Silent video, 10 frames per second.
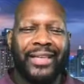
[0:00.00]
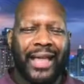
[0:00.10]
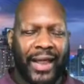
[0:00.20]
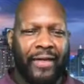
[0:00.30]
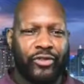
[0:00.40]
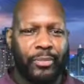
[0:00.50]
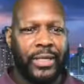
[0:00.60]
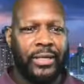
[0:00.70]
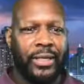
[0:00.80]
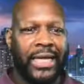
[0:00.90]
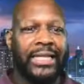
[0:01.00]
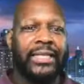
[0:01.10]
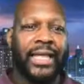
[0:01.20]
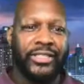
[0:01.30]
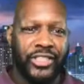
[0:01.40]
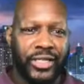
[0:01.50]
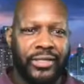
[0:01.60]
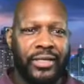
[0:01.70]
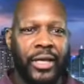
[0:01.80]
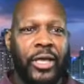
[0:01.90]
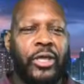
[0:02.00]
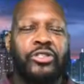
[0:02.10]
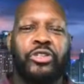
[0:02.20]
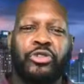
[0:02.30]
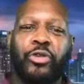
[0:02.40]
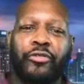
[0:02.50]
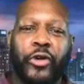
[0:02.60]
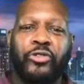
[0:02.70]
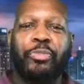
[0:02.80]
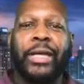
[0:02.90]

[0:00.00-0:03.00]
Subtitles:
kind of have to be a legend to do a verse.